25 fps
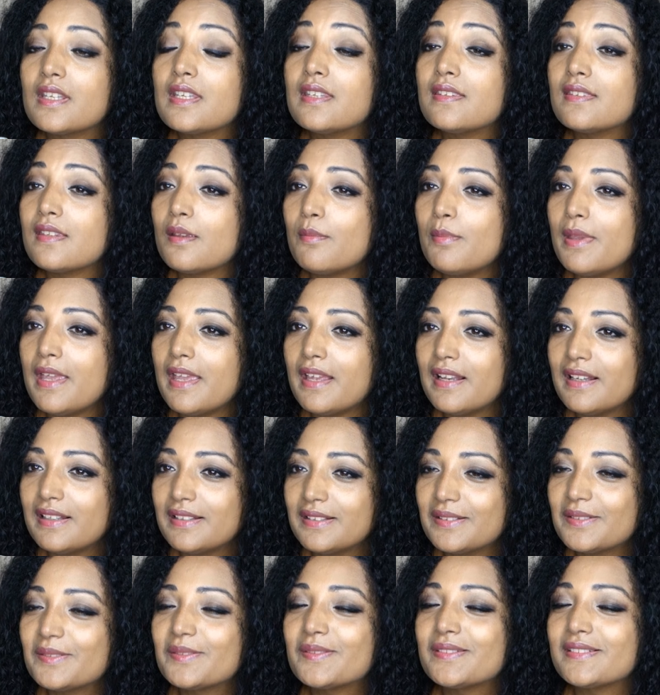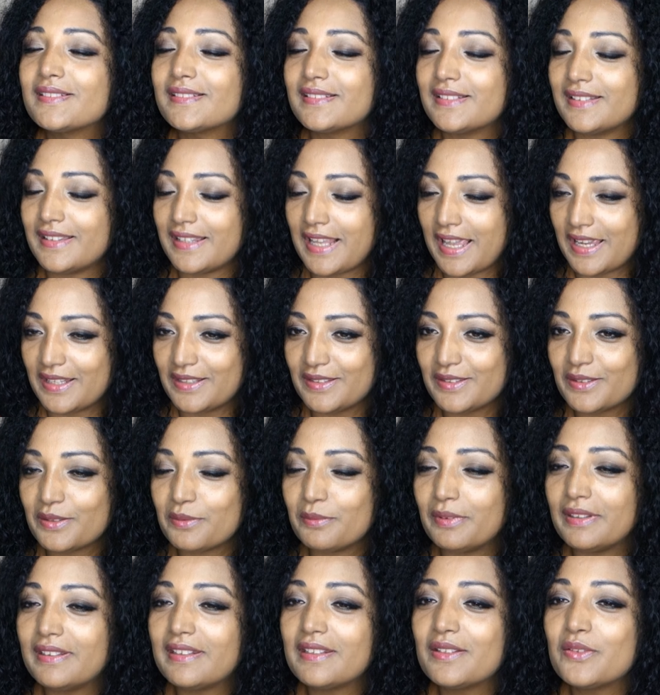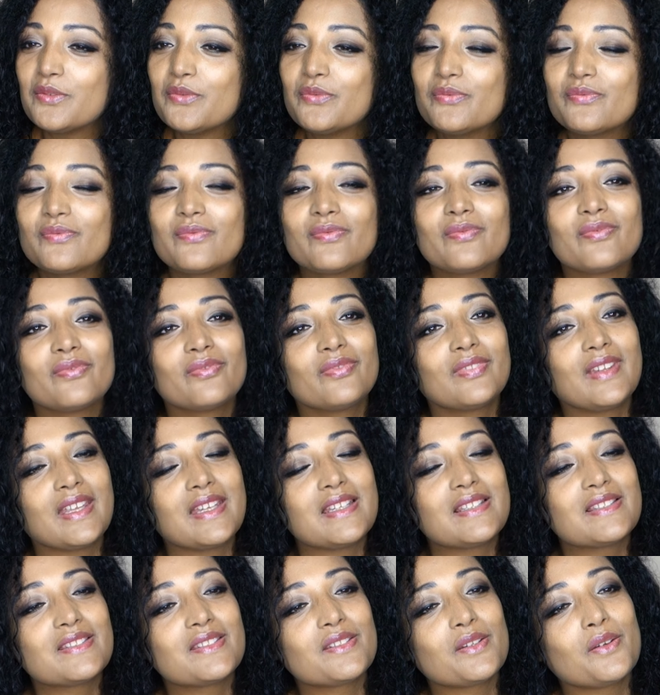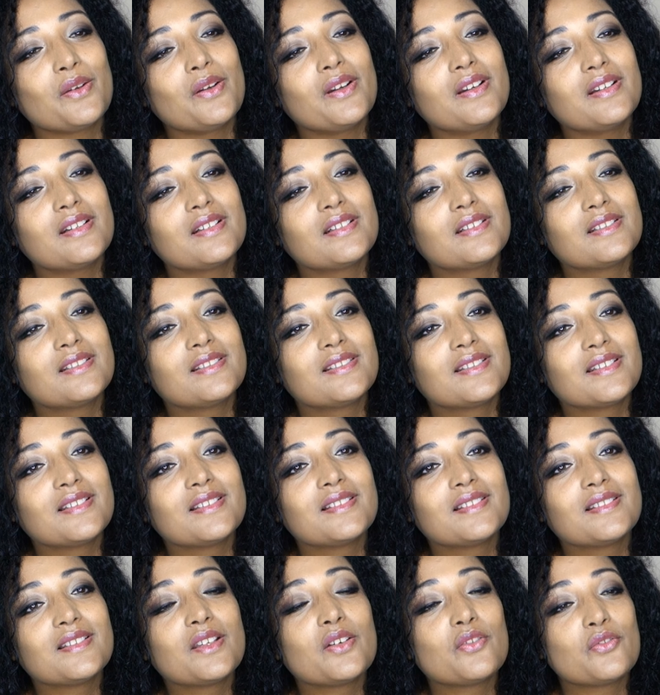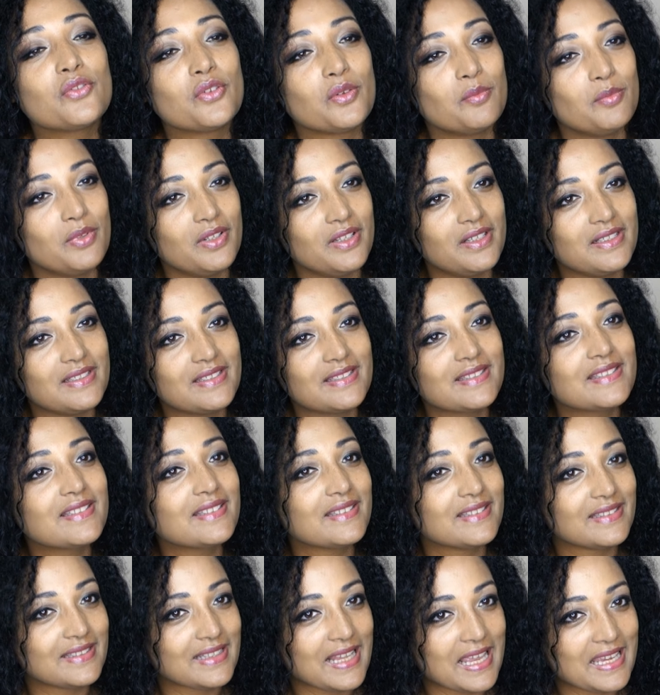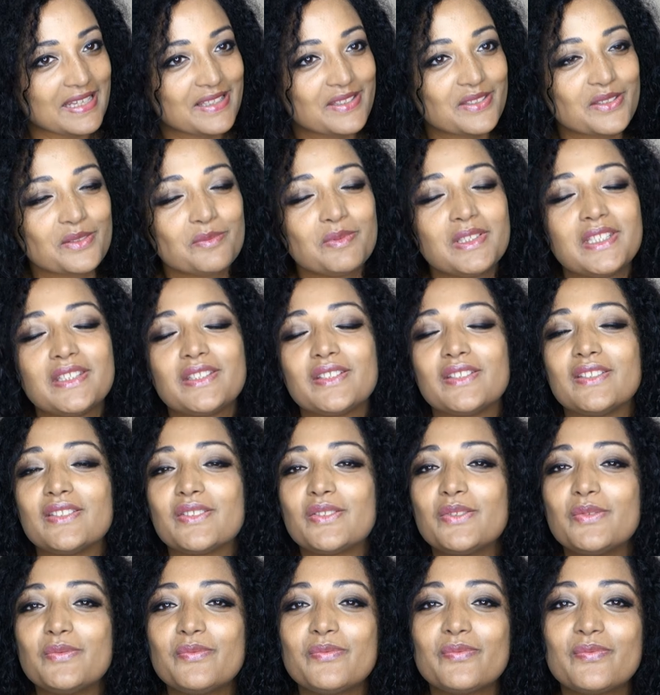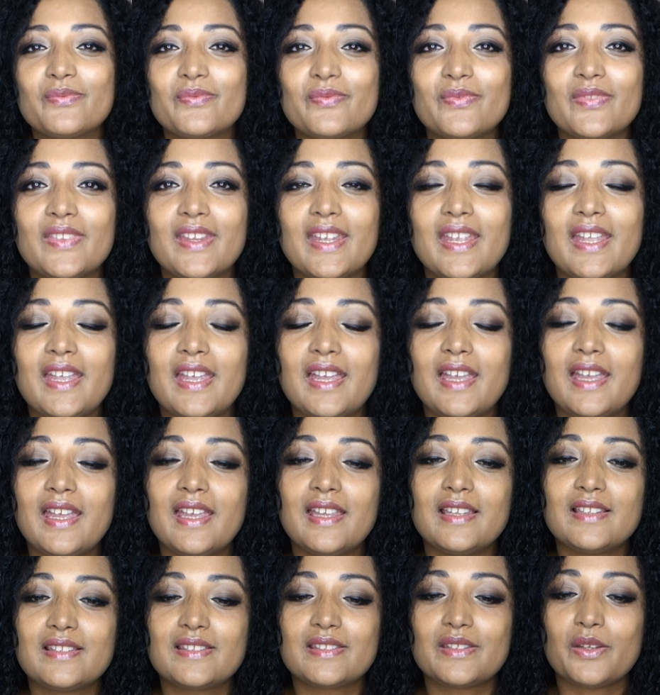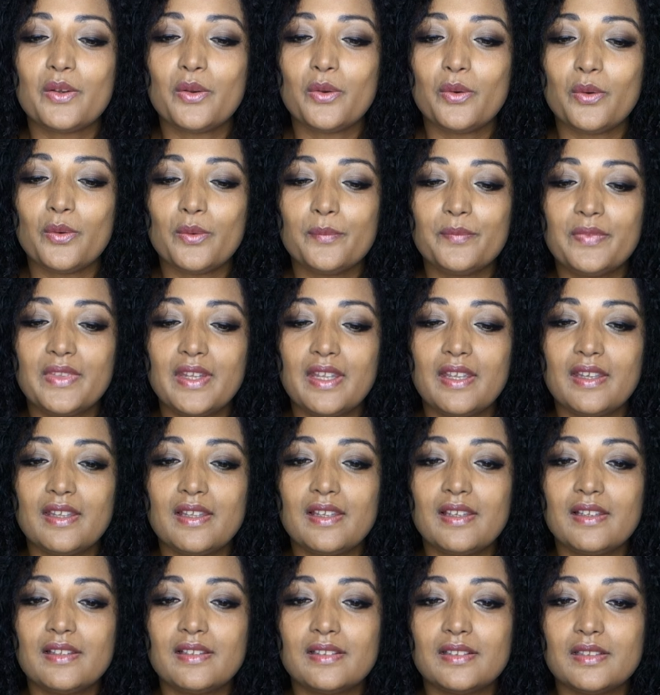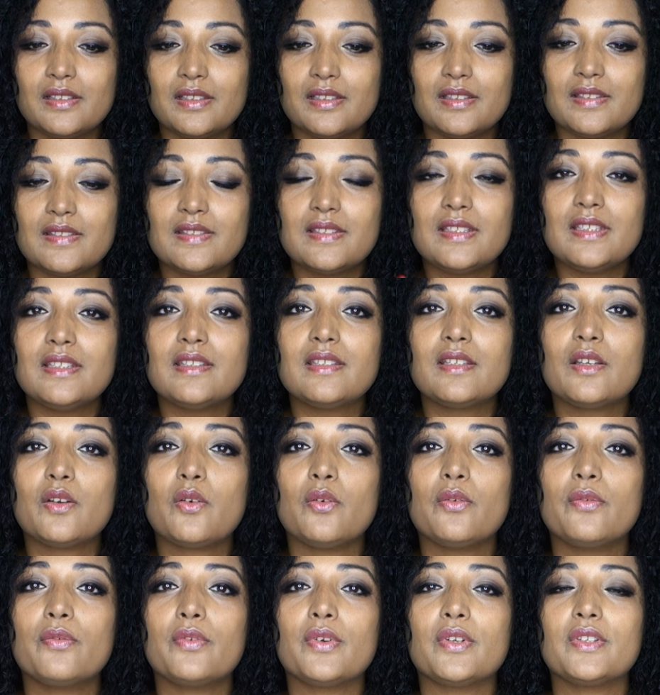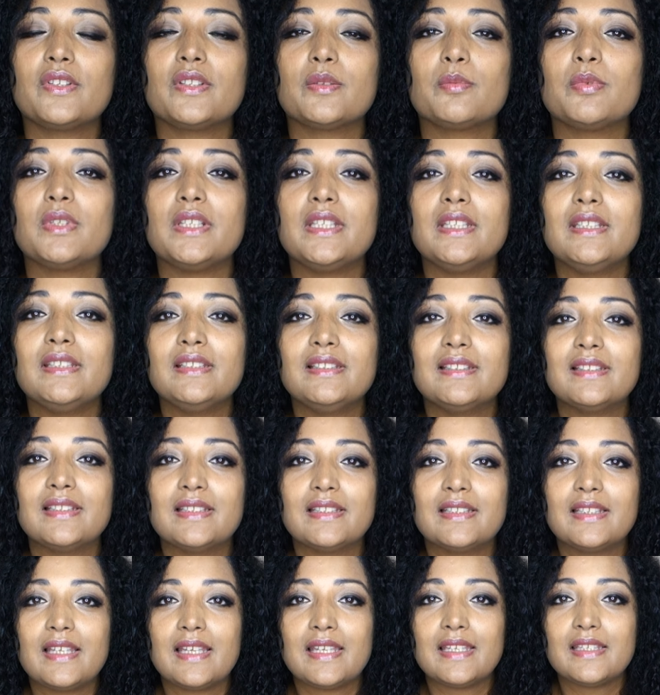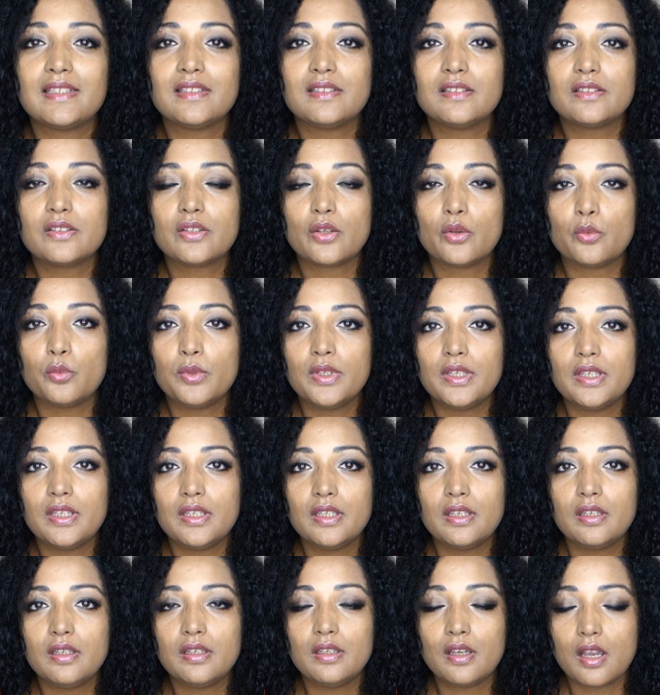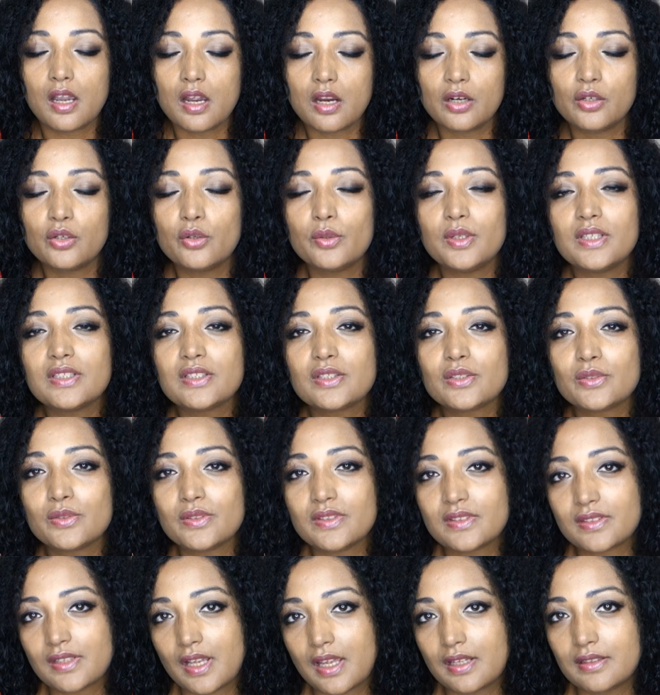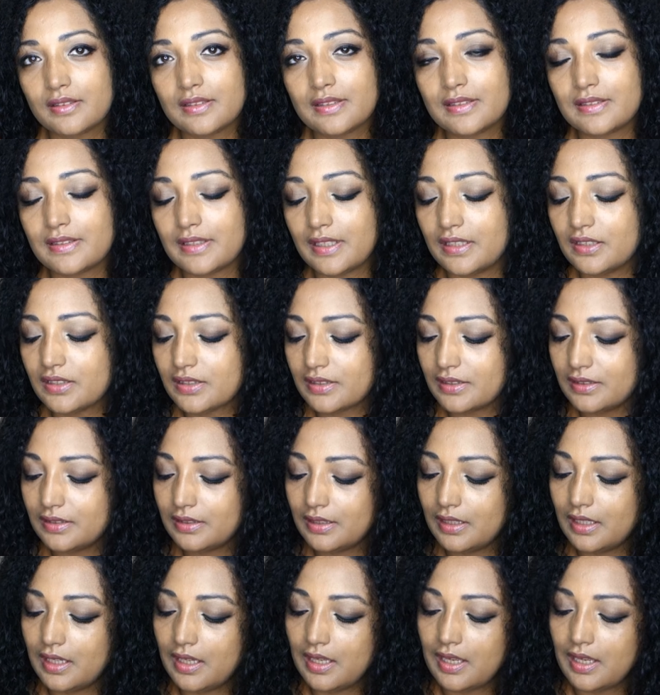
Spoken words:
Isabel. Nice to meet you. And sir? Robert. Nice to meet you too. So, sit comfortably and we are going to start the session.